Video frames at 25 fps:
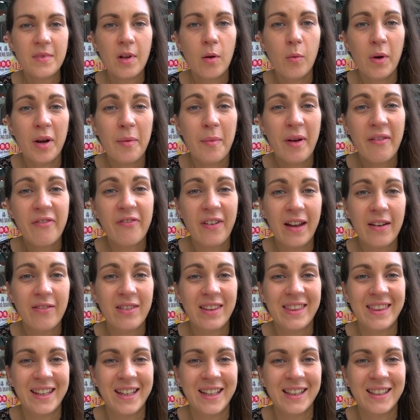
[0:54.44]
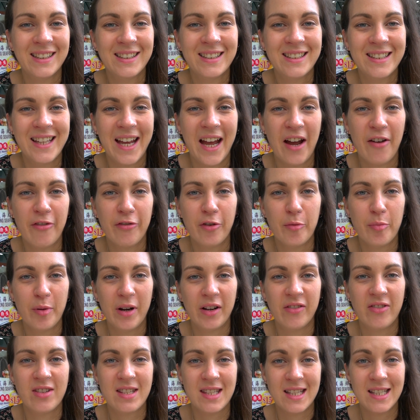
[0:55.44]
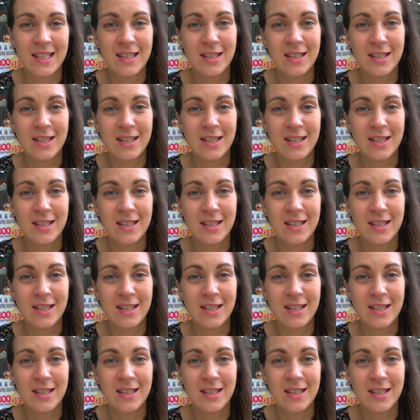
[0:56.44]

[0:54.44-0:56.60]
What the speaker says: One of my favourite things to have for breakfast is